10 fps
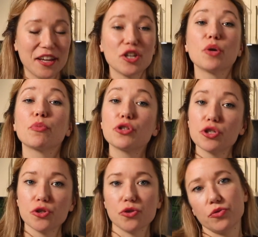Number
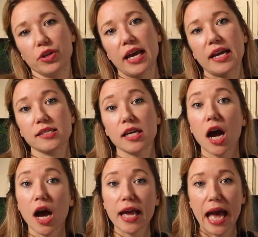2, it has the
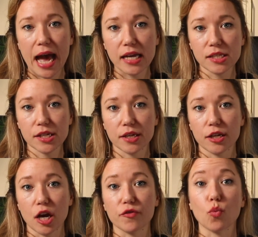high
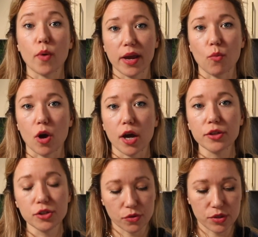acid of a white
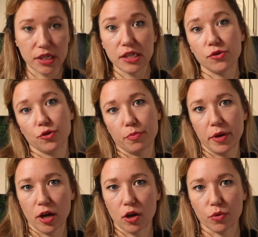wine, so it's easier to
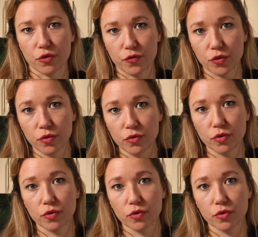pair with food.